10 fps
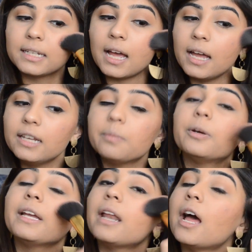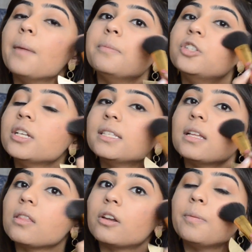to kind of bring it up just
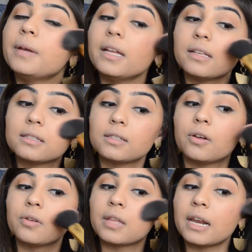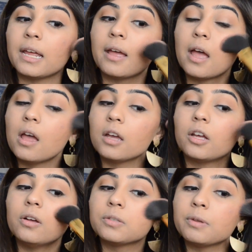a little bit so that it
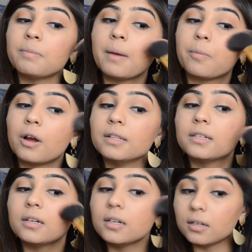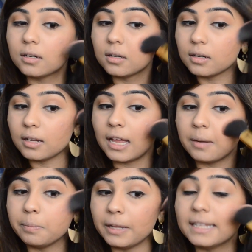goes with my bronzer
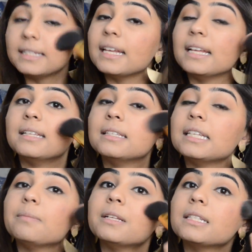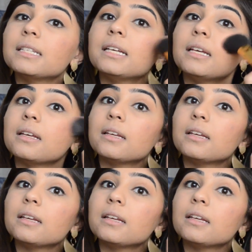and blends in seamlessly.